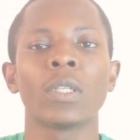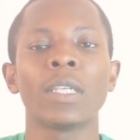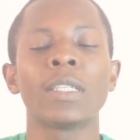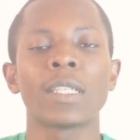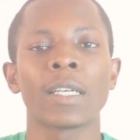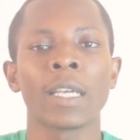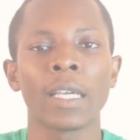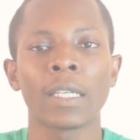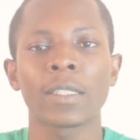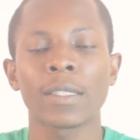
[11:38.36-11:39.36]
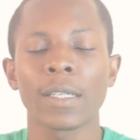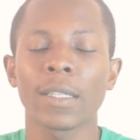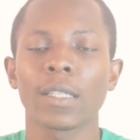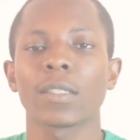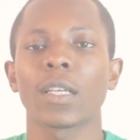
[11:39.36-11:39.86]
in the
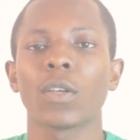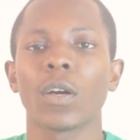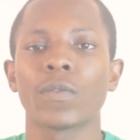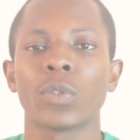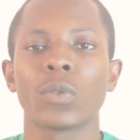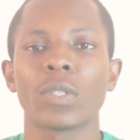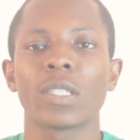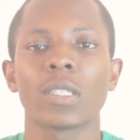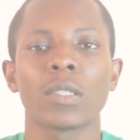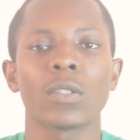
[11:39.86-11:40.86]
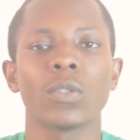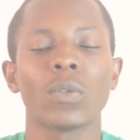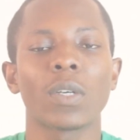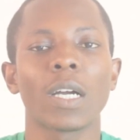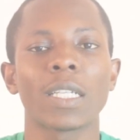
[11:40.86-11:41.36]
sentence that you have chosen, you
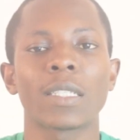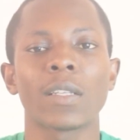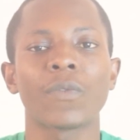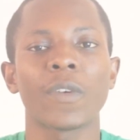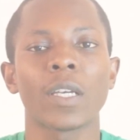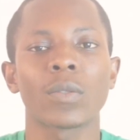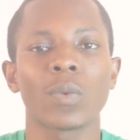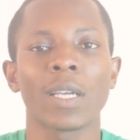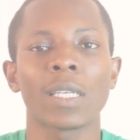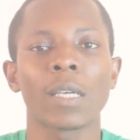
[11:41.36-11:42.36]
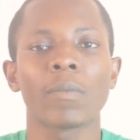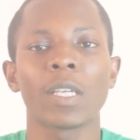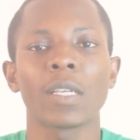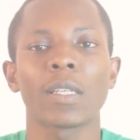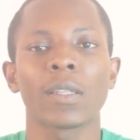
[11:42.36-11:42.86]
look at the first word and
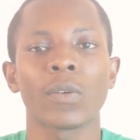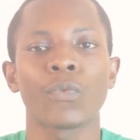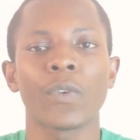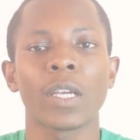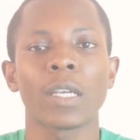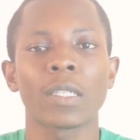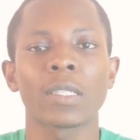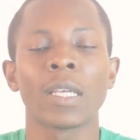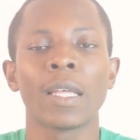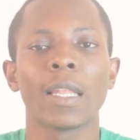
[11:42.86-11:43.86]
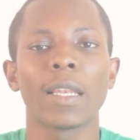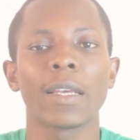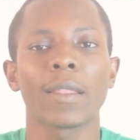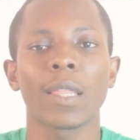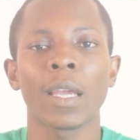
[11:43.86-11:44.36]
make the first
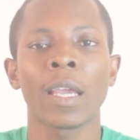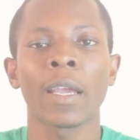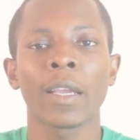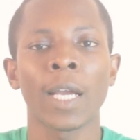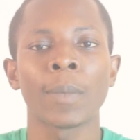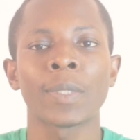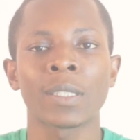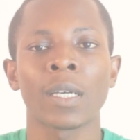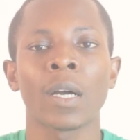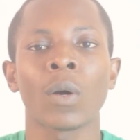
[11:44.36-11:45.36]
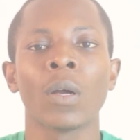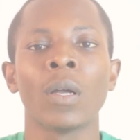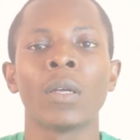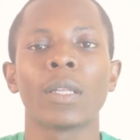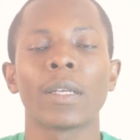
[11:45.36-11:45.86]
letter a capital
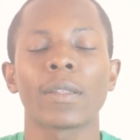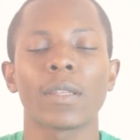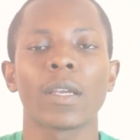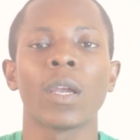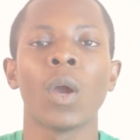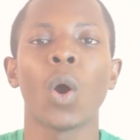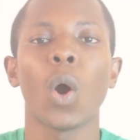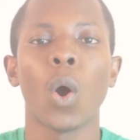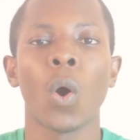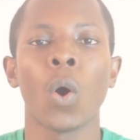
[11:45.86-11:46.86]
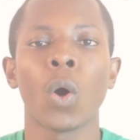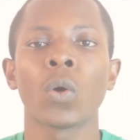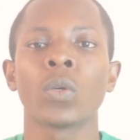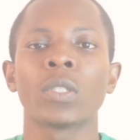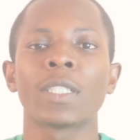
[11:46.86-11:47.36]
letter,
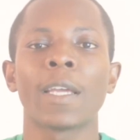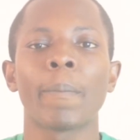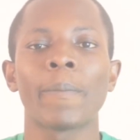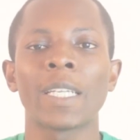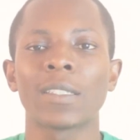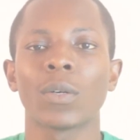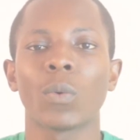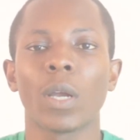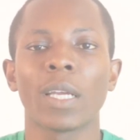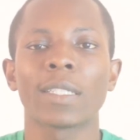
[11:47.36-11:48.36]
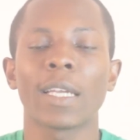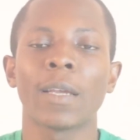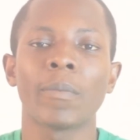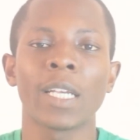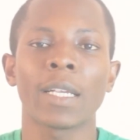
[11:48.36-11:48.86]
or the middle word
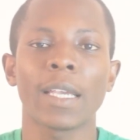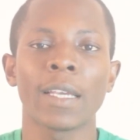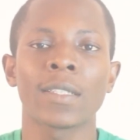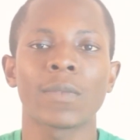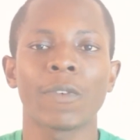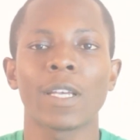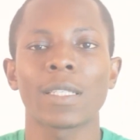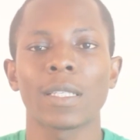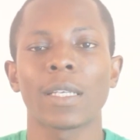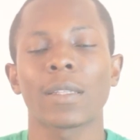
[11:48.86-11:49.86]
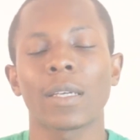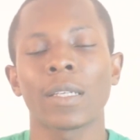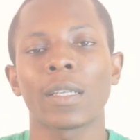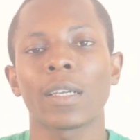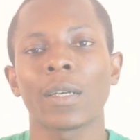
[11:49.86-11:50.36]
and make its first
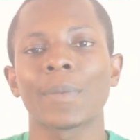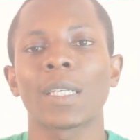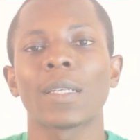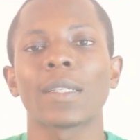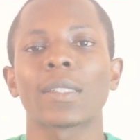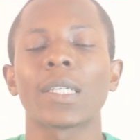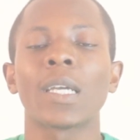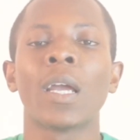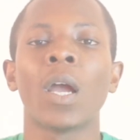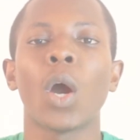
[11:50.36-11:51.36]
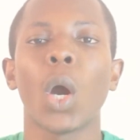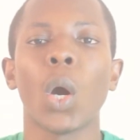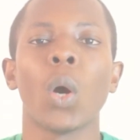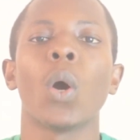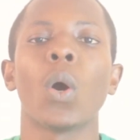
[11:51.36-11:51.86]
letter the capital letter,
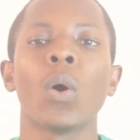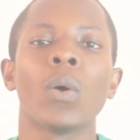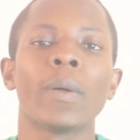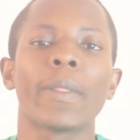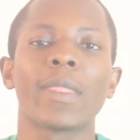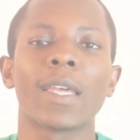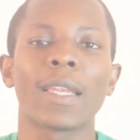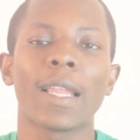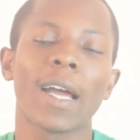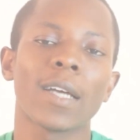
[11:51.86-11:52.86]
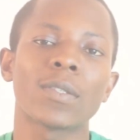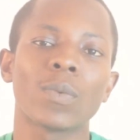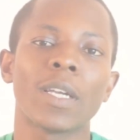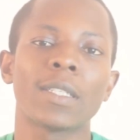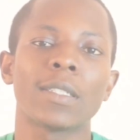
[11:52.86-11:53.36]
or the last
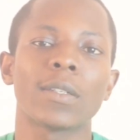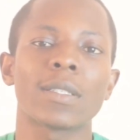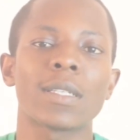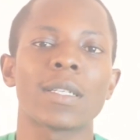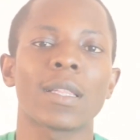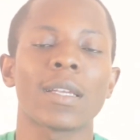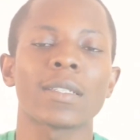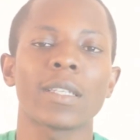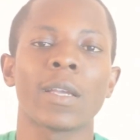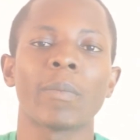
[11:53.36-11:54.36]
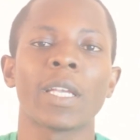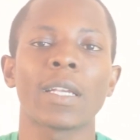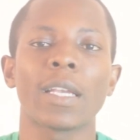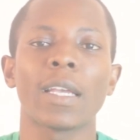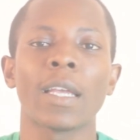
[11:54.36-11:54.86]
word in your sentence and
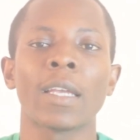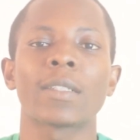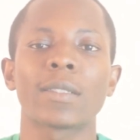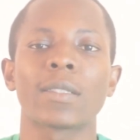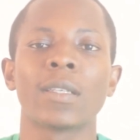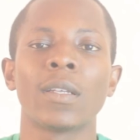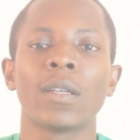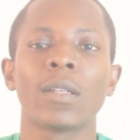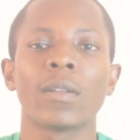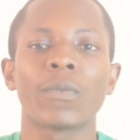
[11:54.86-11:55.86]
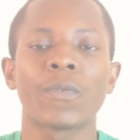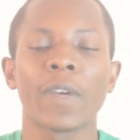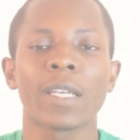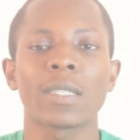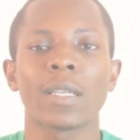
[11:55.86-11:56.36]
make its
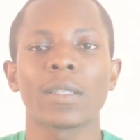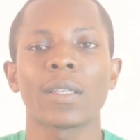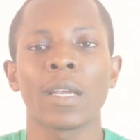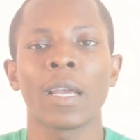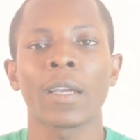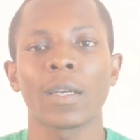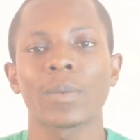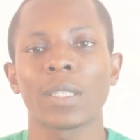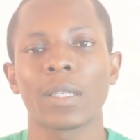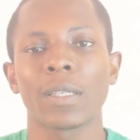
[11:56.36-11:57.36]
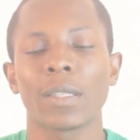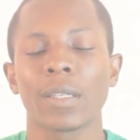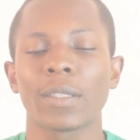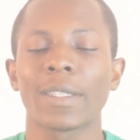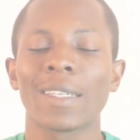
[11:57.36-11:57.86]
first letter a capital
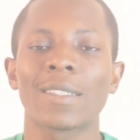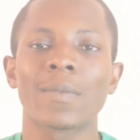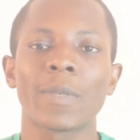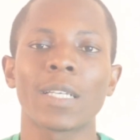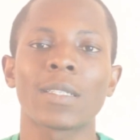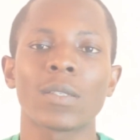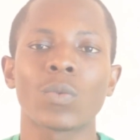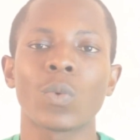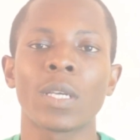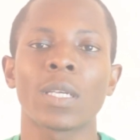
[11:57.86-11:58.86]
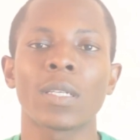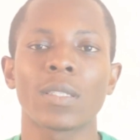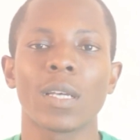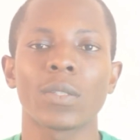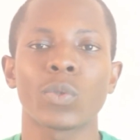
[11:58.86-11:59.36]
letter. This makes it way
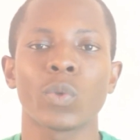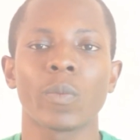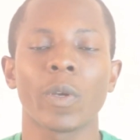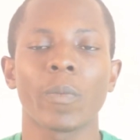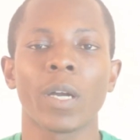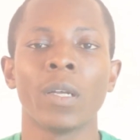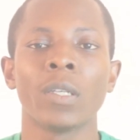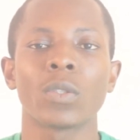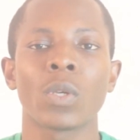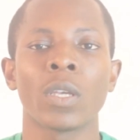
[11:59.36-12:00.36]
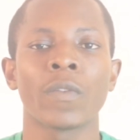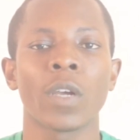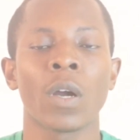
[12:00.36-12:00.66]
easier to remember. So if you